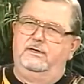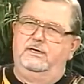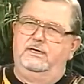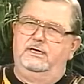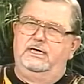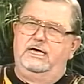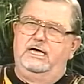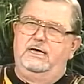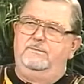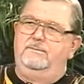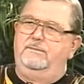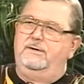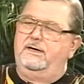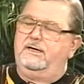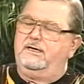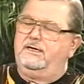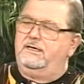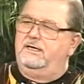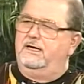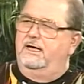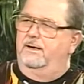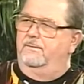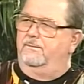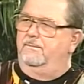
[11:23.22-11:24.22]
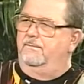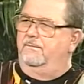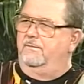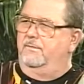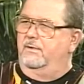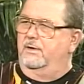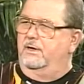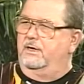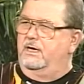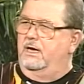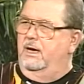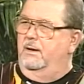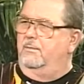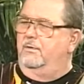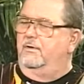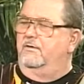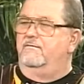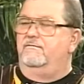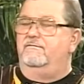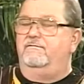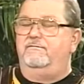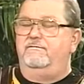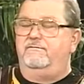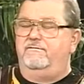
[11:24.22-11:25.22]
He picked up a couple
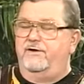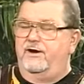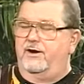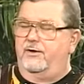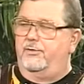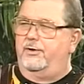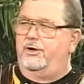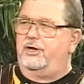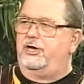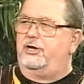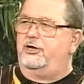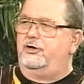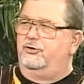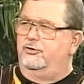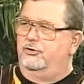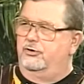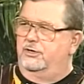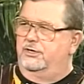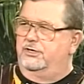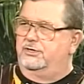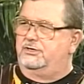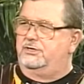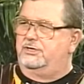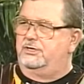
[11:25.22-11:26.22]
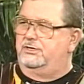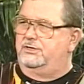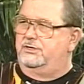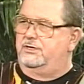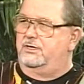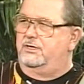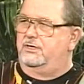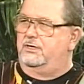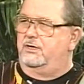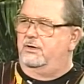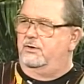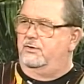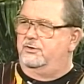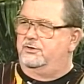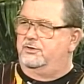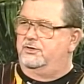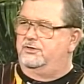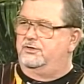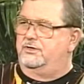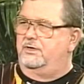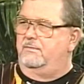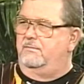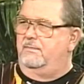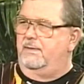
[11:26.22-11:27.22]
of very good assistant
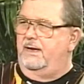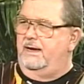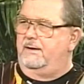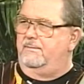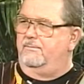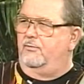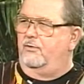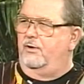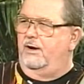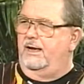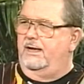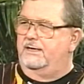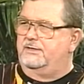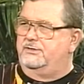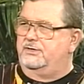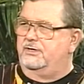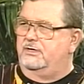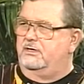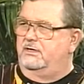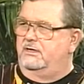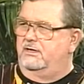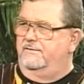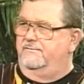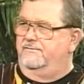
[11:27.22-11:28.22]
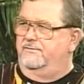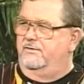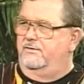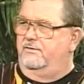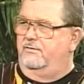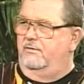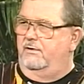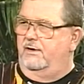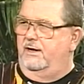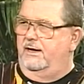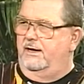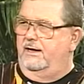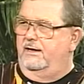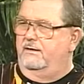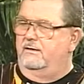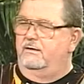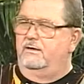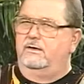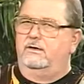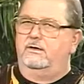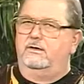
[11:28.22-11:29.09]
coaches in Mike Bratz and Clifford Ray,